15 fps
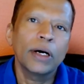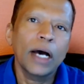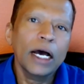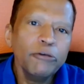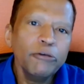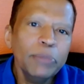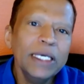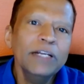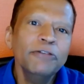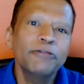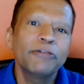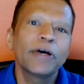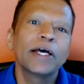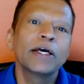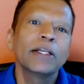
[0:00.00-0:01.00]
I've been a
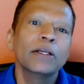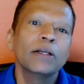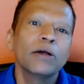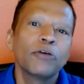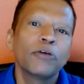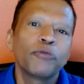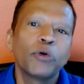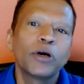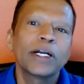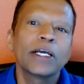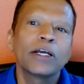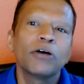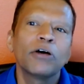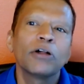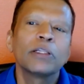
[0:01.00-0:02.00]
fan of what I
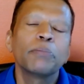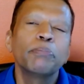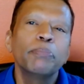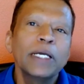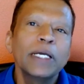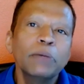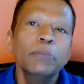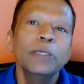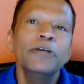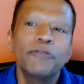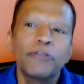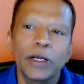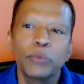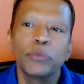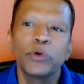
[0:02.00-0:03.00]
call the pyramid
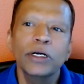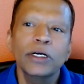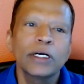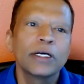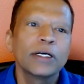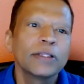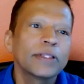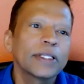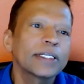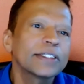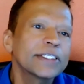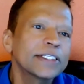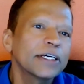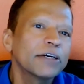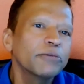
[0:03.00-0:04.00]
framework that has
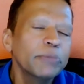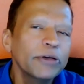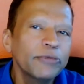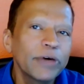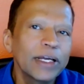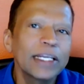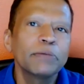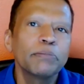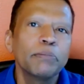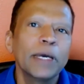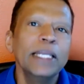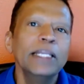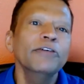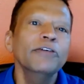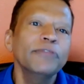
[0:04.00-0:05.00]
served me well at
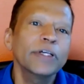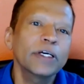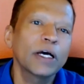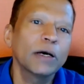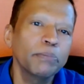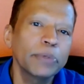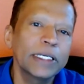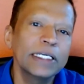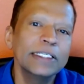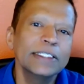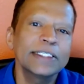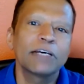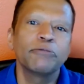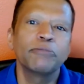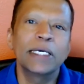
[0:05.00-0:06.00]
many of the
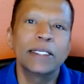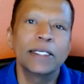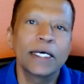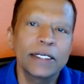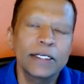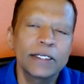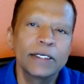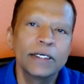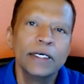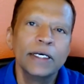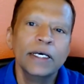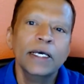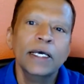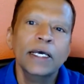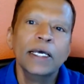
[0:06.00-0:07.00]
companies I've been at,
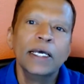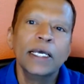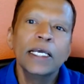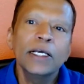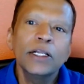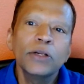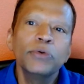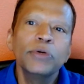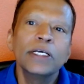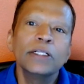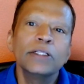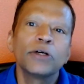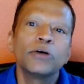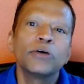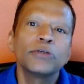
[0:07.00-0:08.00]

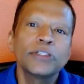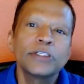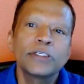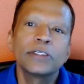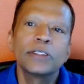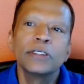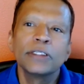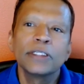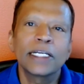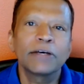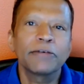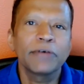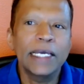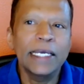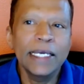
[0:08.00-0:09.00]
including those that
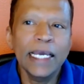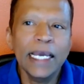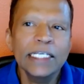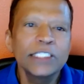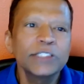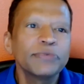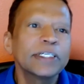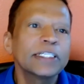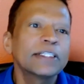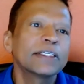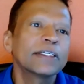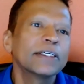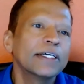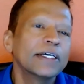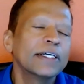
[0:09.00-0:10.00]
I've engaged with
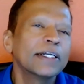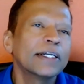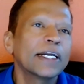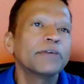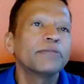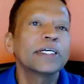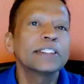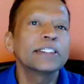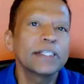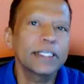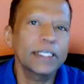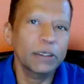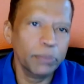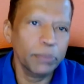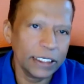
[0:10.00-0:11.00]
in an advisory
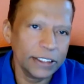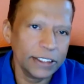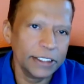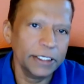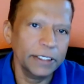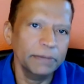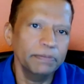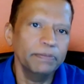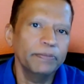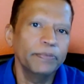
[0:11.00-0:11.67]
capacity.